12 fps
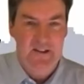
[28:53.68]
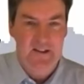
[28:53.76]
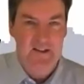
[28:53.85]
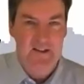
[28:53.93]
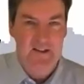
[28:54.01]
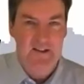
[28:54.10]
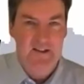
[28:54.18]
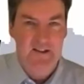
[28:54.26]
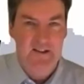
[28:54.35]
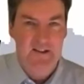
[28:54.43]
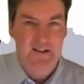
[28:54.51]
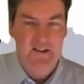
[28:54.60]

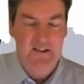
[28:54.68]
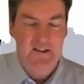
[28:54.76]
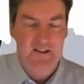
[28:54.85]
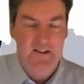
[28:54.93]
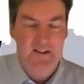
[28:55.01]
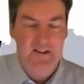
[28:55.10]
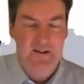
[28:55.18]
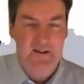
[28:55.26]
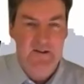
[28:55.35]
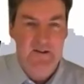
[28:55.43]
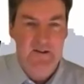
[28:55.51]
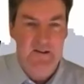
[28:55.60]

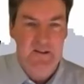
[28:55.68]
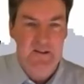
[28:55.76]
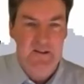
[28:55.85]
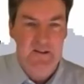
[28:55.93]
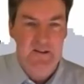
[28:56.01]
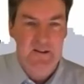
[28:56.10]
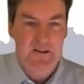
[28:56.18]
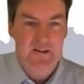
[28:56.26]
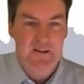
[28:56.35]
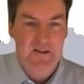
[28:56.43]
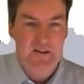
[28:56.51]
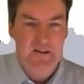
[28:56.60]

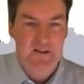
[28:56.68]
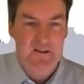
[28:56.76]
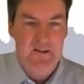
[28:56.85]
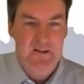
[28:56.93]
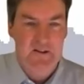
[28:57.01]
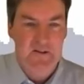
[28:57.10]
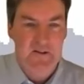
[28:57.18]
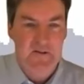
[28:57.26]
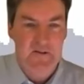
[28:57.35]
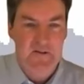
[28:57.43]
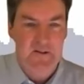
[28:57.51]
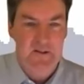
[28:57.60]

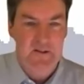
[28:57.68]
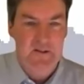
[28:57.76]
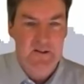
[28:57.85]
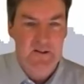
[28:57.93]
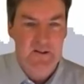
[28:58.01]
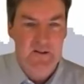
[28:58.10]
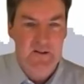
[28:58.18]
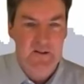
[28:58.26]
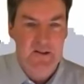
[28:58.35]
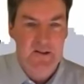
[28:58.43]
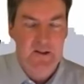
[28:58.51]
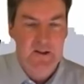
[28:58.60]

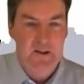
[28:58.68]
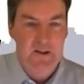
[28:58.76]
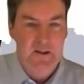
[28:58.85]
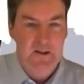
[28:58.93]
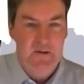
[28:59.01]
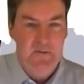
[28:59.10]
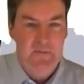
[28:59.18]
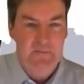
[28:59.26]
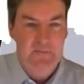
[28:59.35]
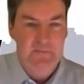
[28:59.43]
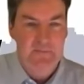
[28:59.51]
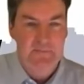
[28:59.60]

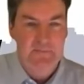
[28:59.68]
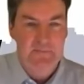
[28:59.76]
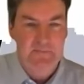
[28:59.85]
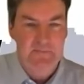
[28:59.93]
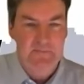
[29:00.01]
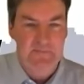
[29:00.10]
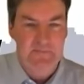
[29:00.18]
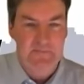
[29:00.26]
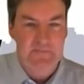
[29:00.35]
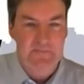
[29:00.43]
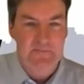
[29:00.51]
[no speech]